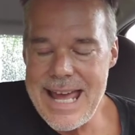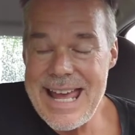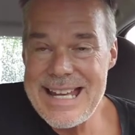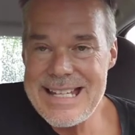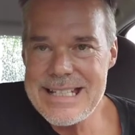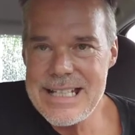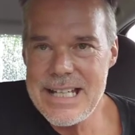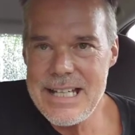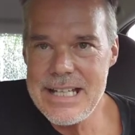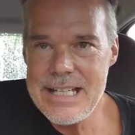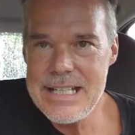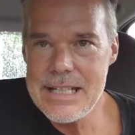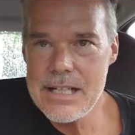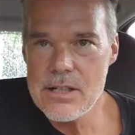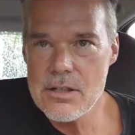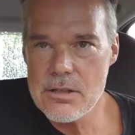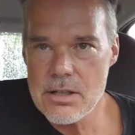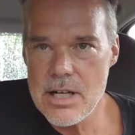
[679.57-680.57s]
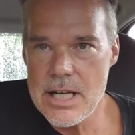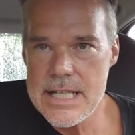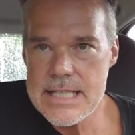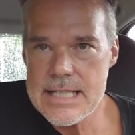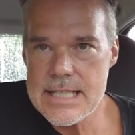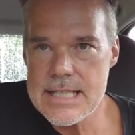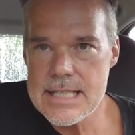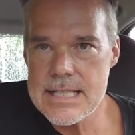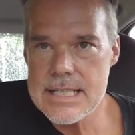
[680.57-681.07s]

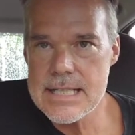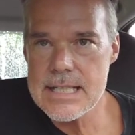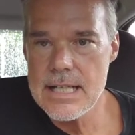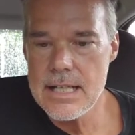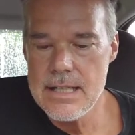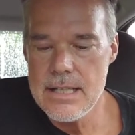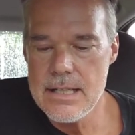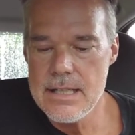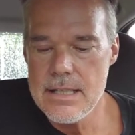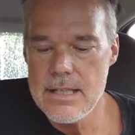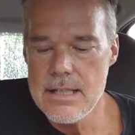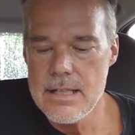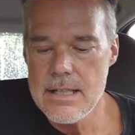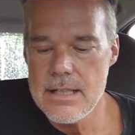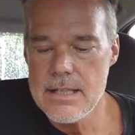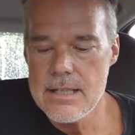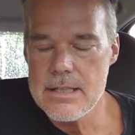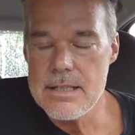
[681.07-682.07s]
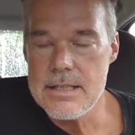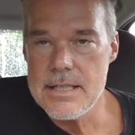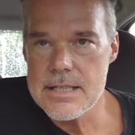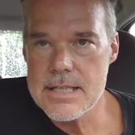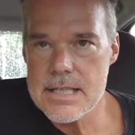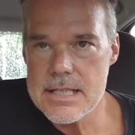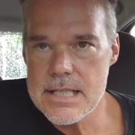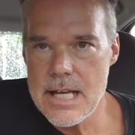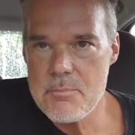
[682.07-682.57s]
Antichrist's
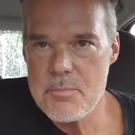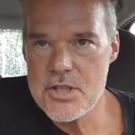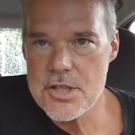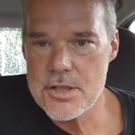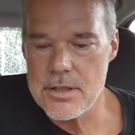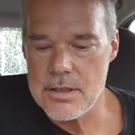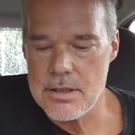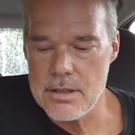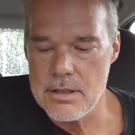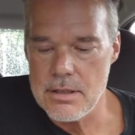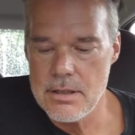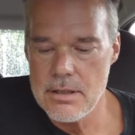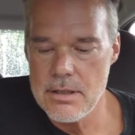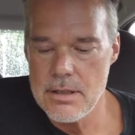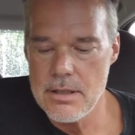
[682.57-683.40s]
deception